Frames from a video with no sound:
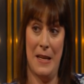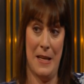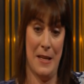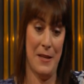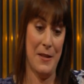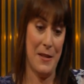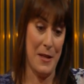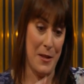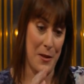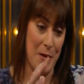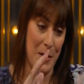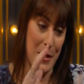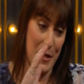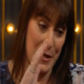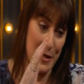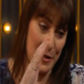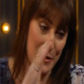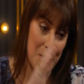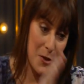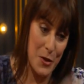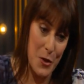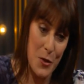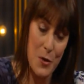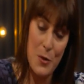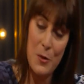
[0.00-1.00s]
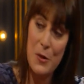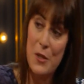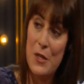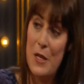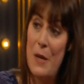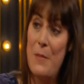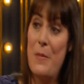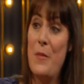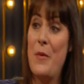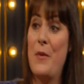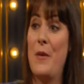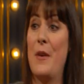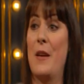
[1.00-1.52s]
that you're going to do
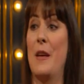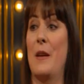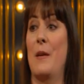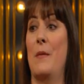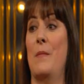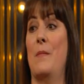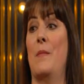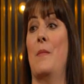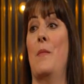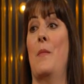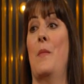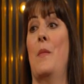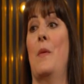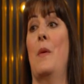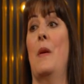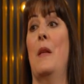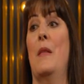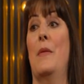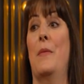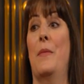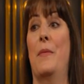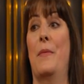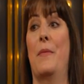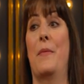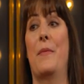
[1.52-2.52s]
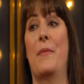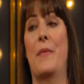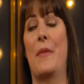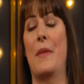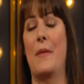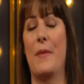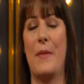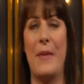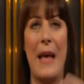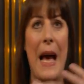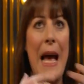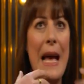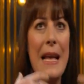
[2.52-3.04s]
something,
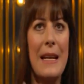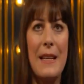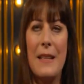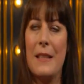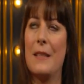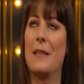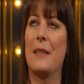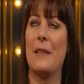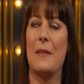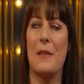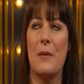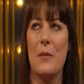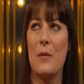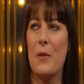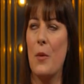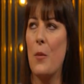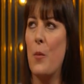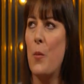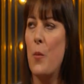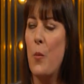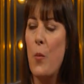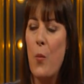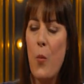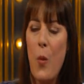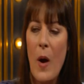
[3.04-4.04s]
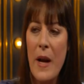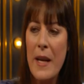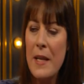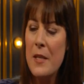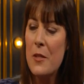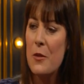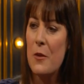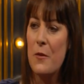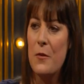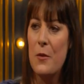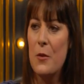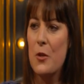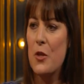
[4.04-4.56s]
the weight
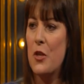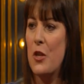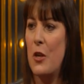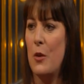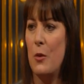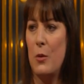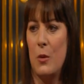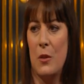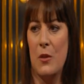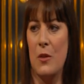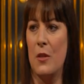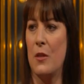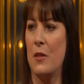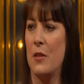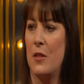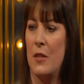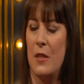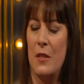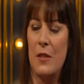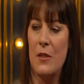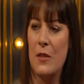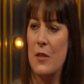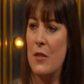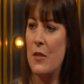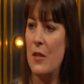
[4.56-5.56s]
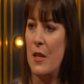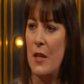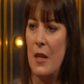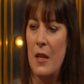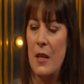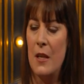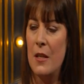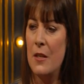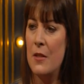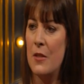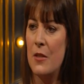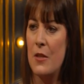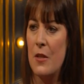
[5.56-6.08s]
off your shoulders
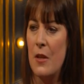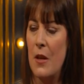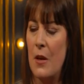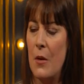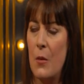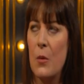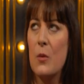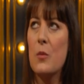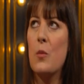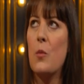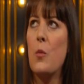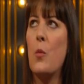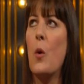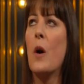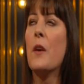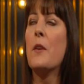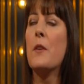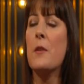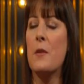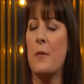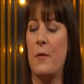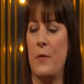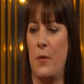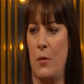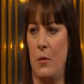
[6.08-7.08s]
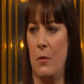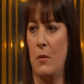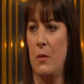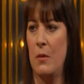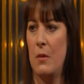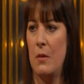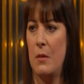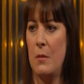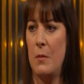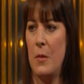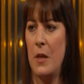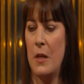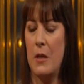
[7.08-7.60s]
was wonderful.
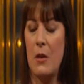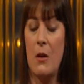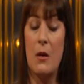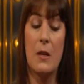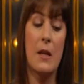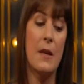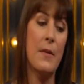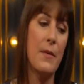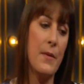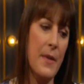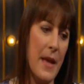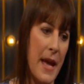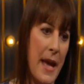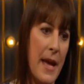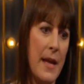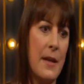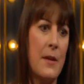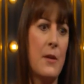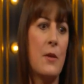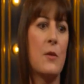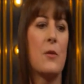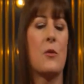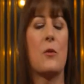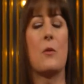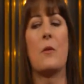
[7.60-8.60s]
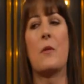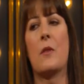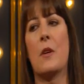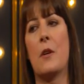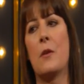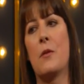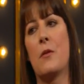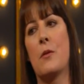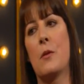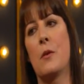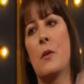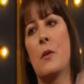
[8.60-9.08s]
My God! And then you sort of go through